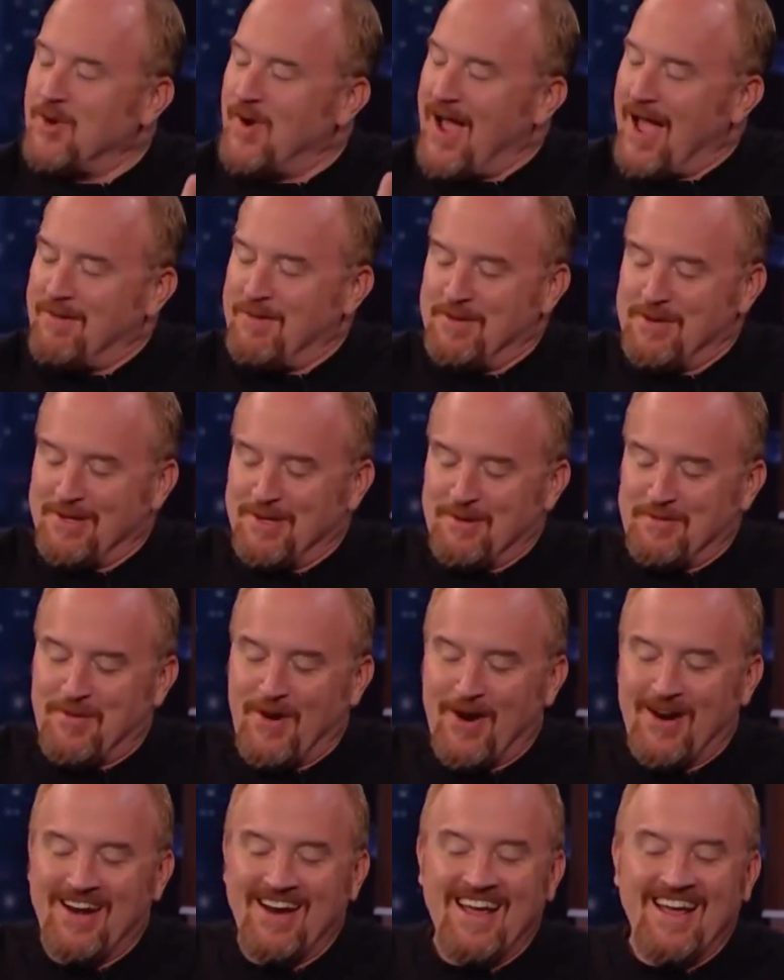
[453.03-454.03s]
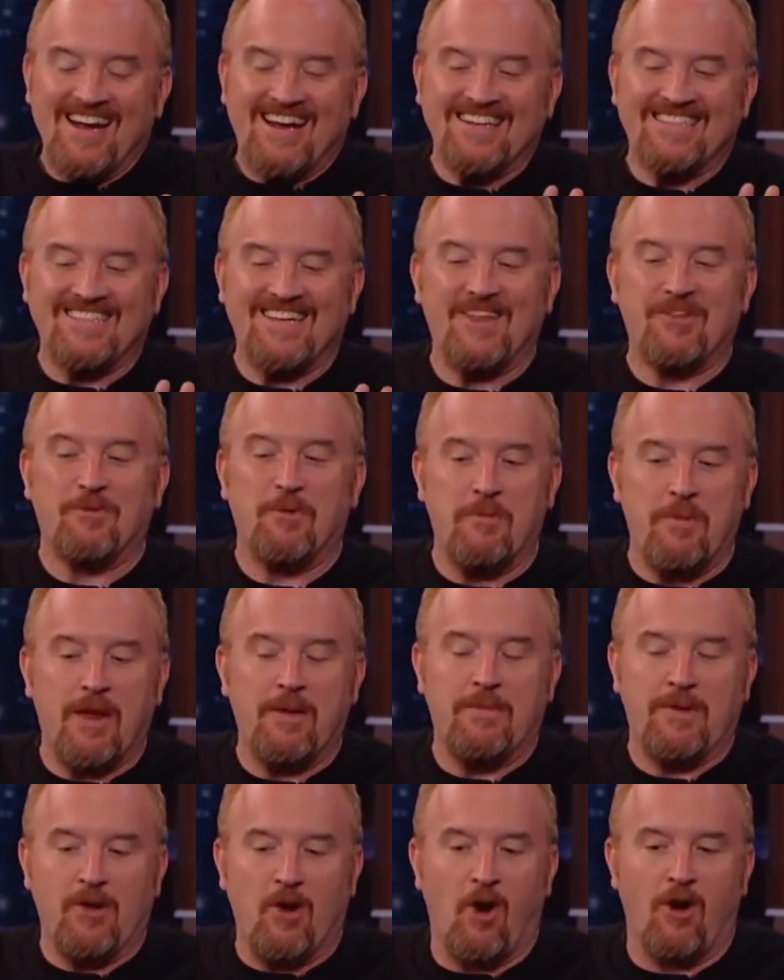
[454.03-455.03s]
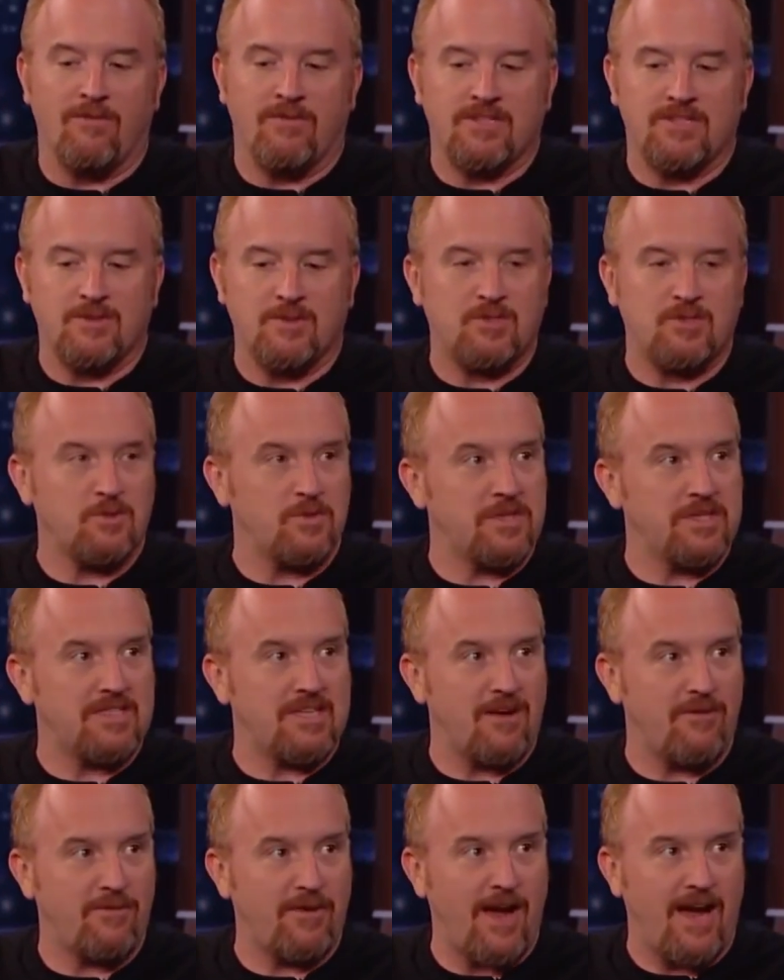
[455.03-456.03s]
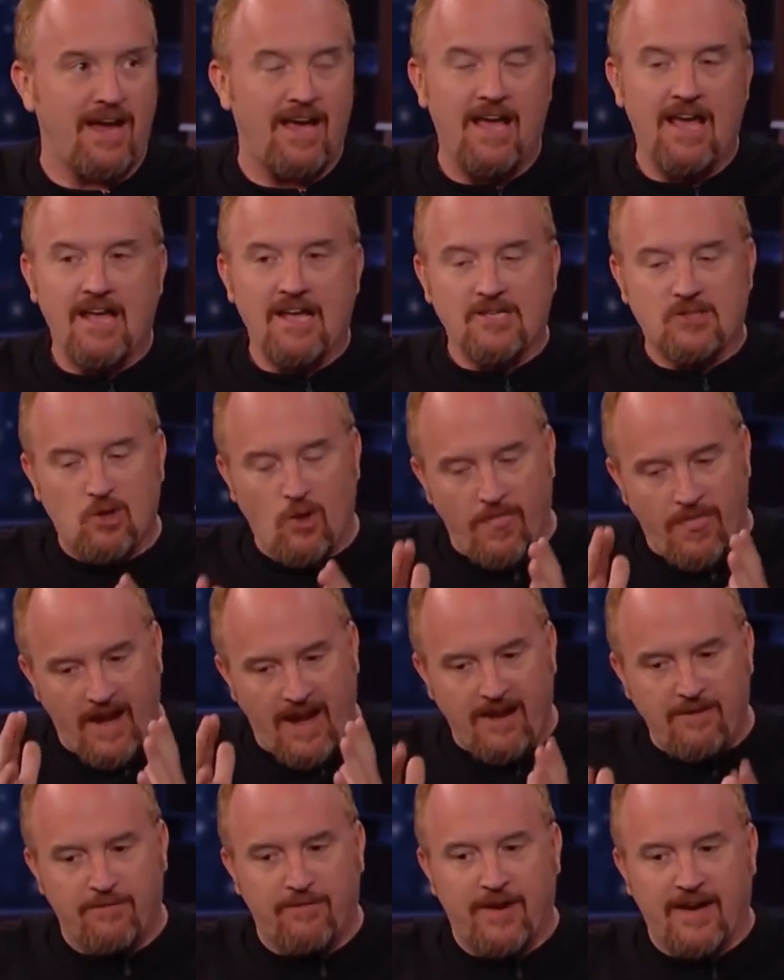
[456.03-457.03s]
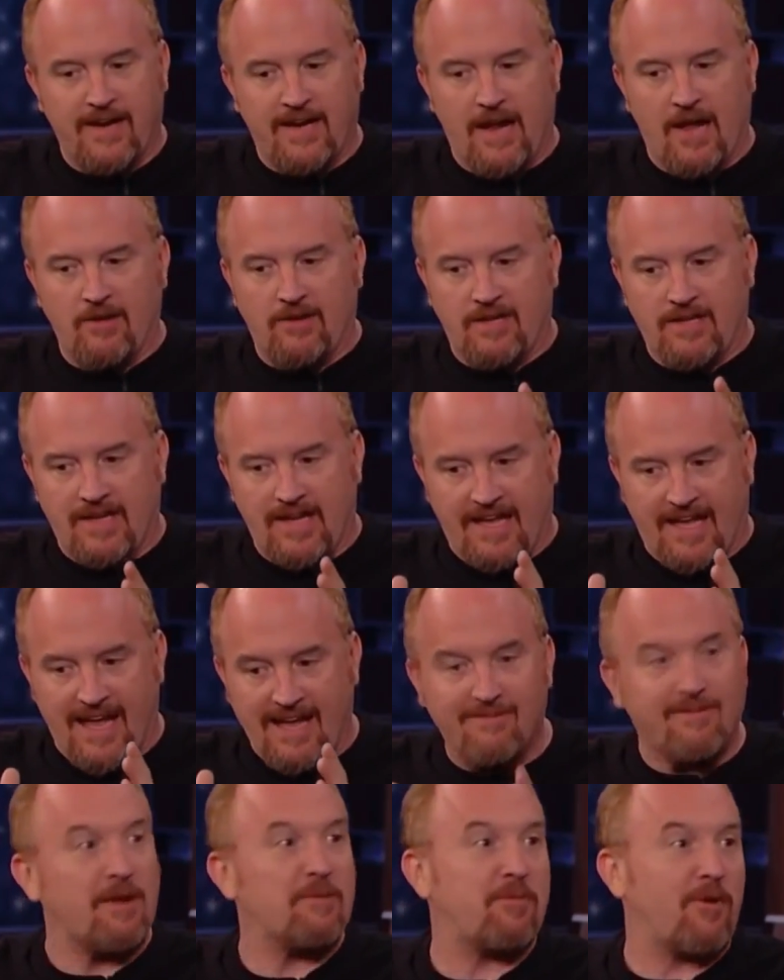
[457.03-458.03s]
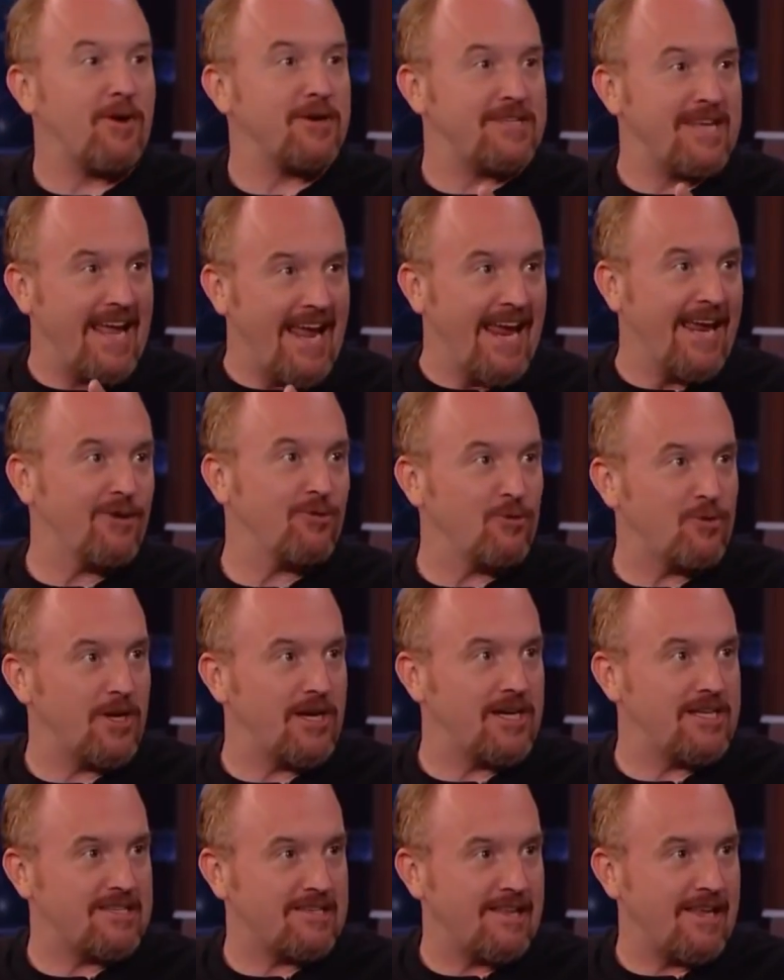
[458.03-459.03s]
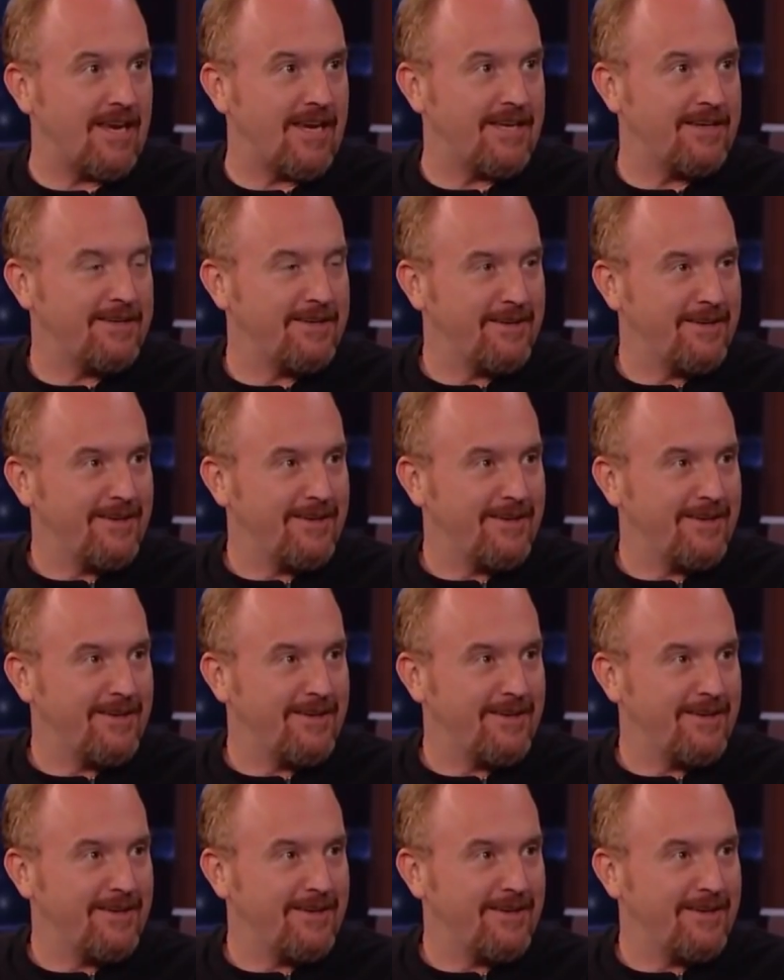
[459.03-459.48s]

I'm so happy with the little part because the other one made me nervous. It's a really tough guy. So then I find out that they gave that part to Andrew Dice Clay.